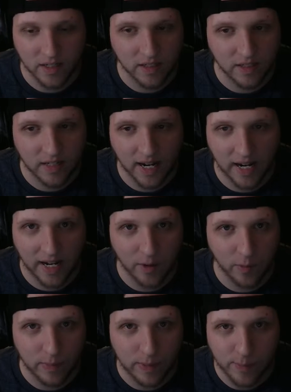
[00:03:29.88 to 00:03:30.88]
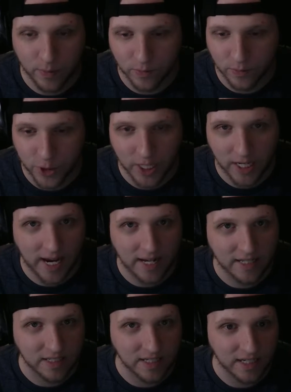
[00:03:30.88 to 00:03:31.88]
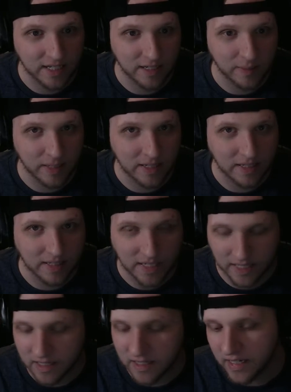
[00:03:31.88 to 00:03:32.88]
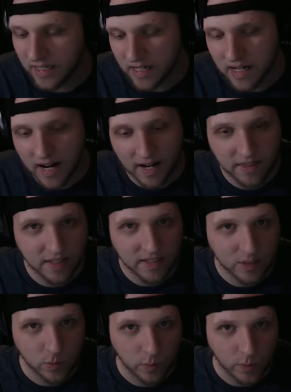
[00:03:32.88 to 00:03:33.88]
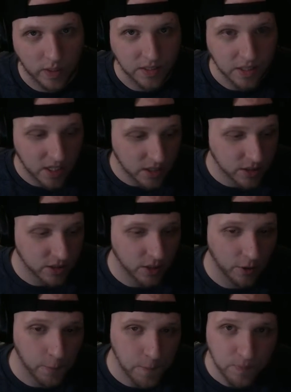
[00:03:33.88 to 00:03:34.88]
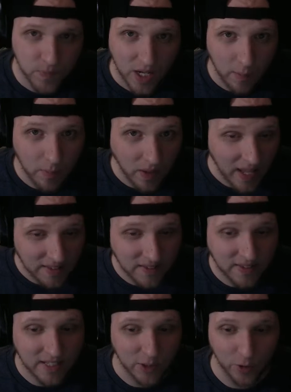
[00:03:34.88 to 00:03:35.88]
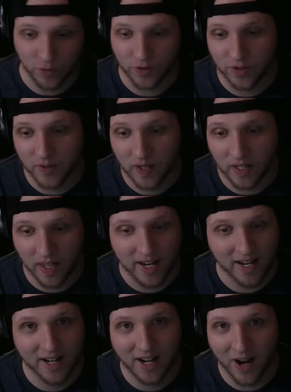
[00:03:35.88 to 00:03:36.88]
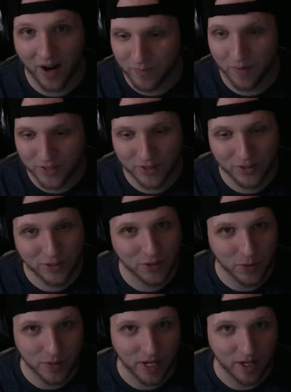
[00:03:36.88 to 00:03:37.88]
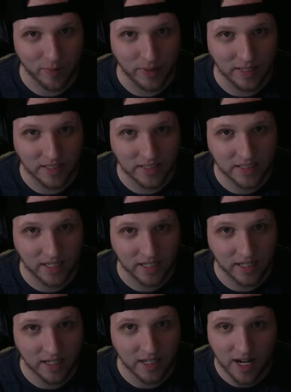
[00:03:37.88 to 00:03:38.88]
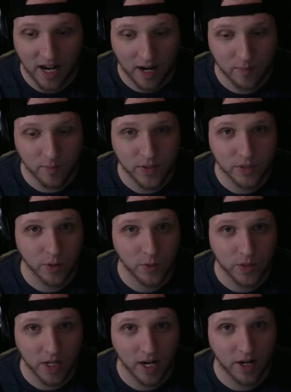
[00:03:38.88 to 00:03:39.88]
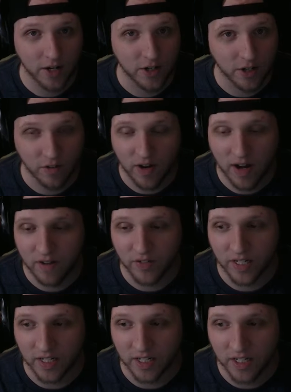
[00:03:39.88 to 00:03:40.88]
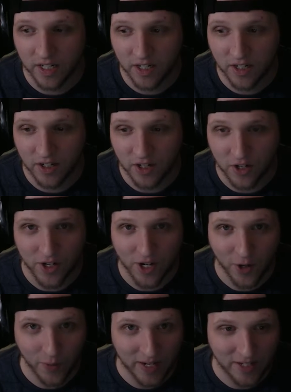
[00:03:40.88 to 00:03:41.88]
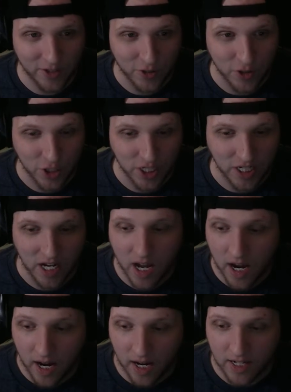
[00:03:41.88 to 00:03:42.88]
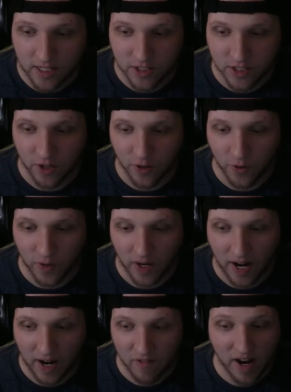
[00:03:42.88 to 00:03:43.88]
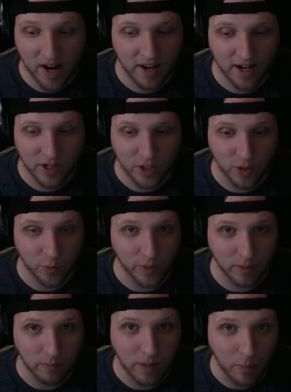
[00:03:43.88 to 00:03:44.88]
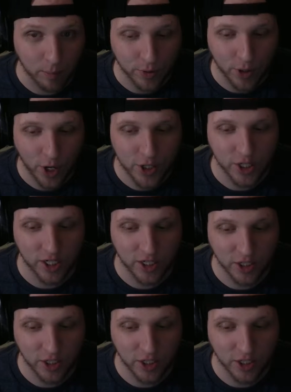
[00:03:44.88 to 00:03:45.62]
hang out with people, shake hands, and you end up getting sick. And I think that's what it was. So I'm glad that that's over. Like, I'm so tired of being sick. I'm so tired of having no energy. And so I've had actually a really big project